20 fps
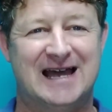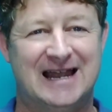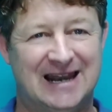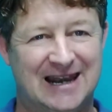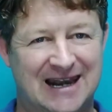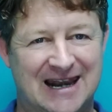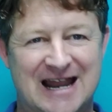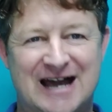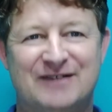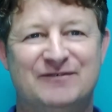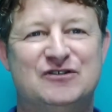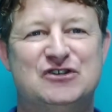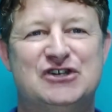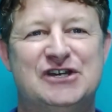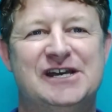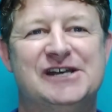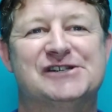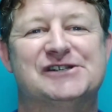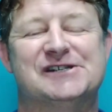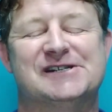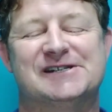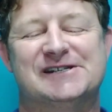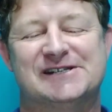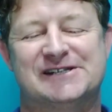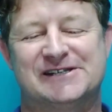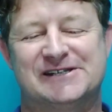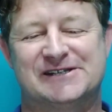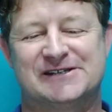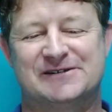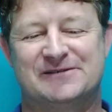love
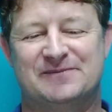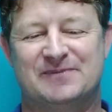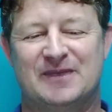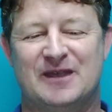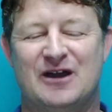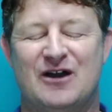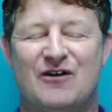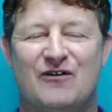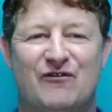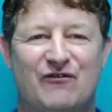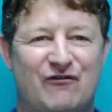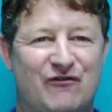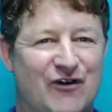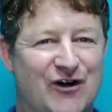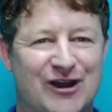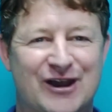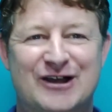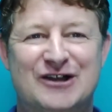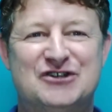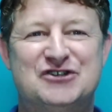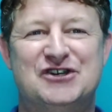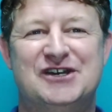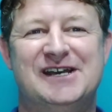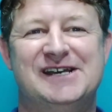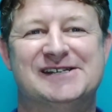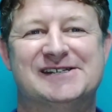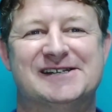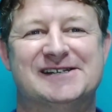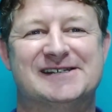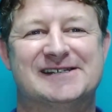Jesus, follow
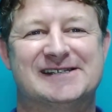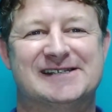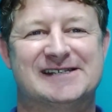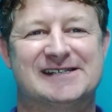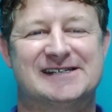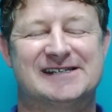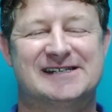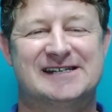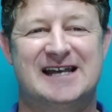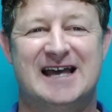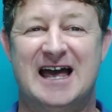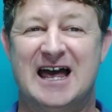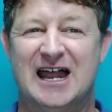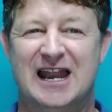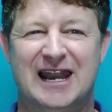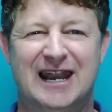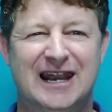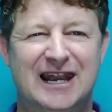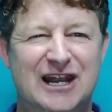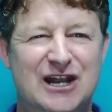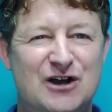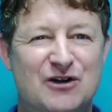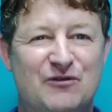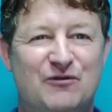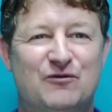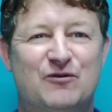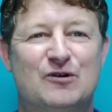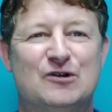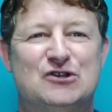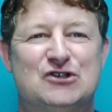Jesus,
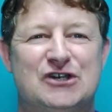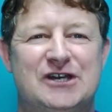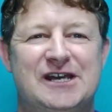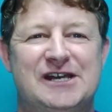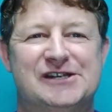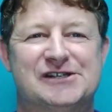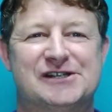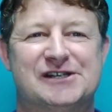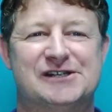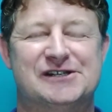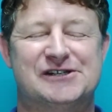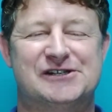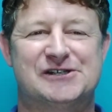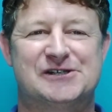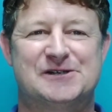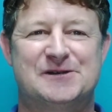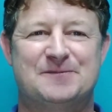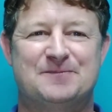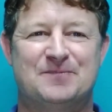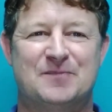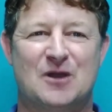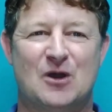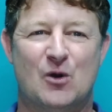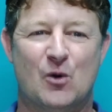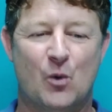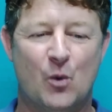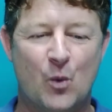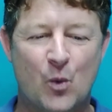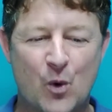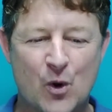live for Jesus,
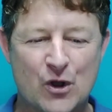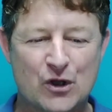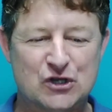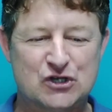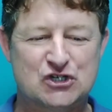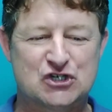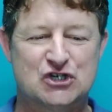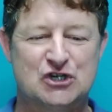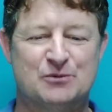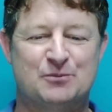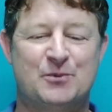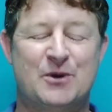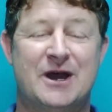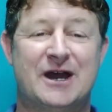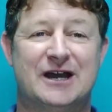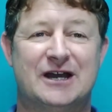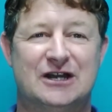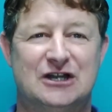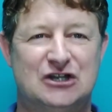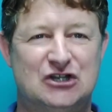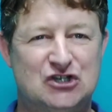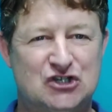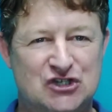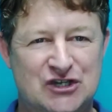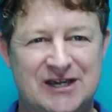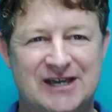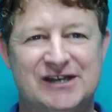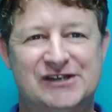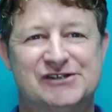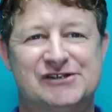worship
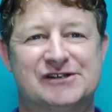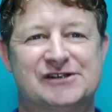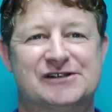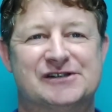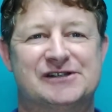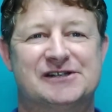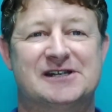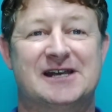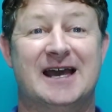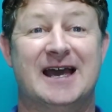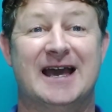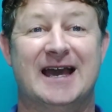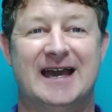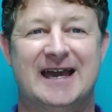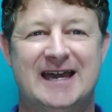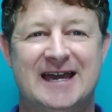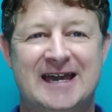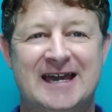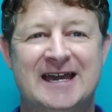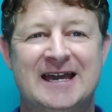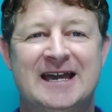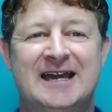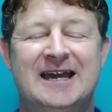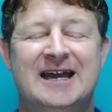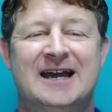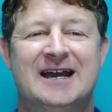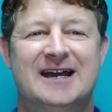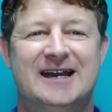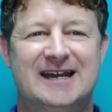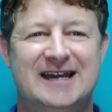Jesus.
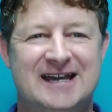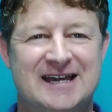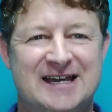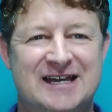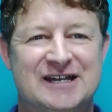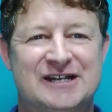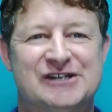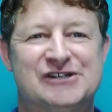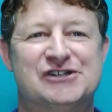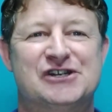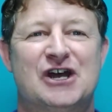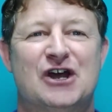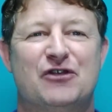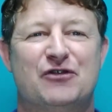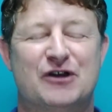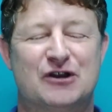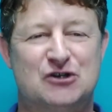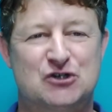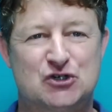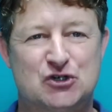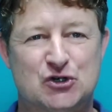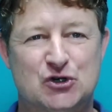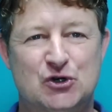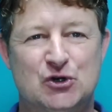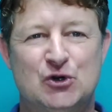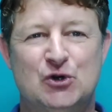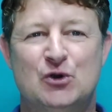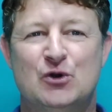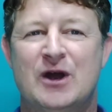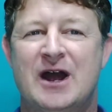He is the
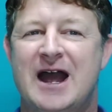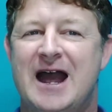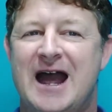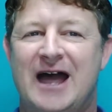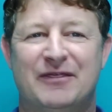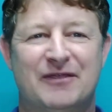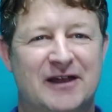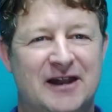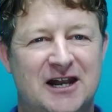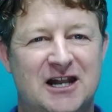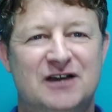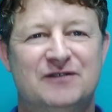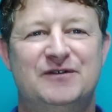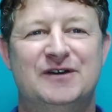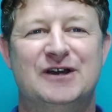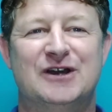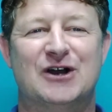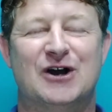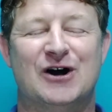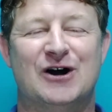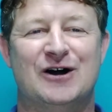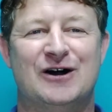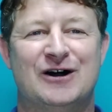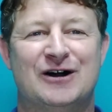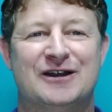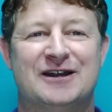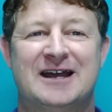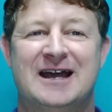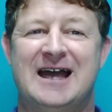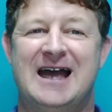true and the living
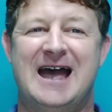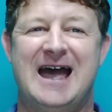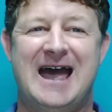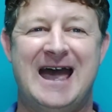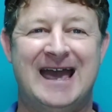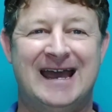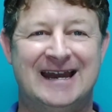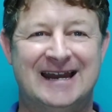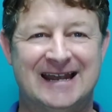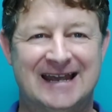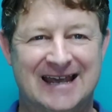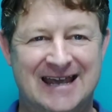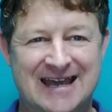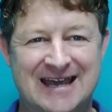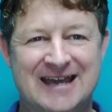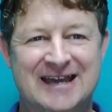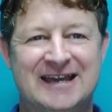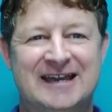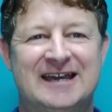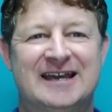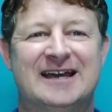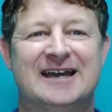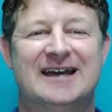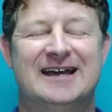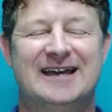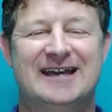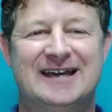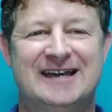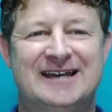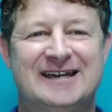God, and
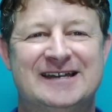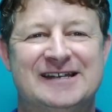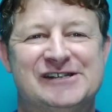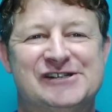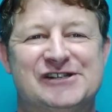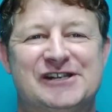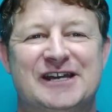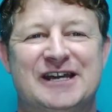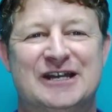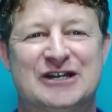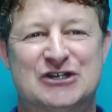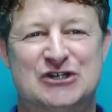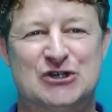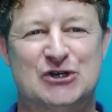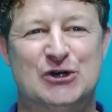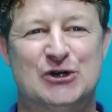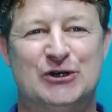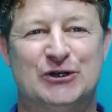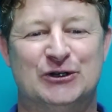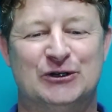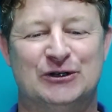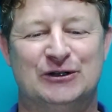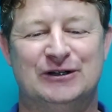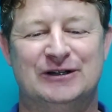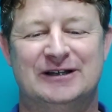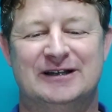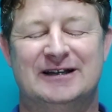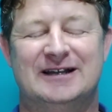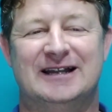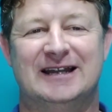he is
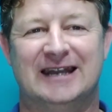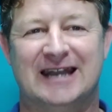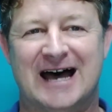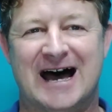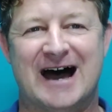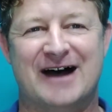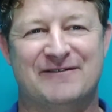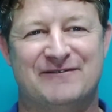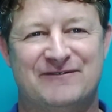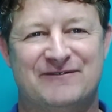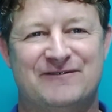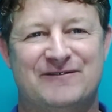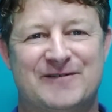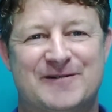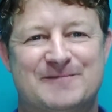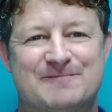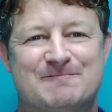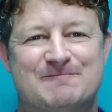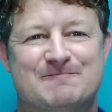eternal life.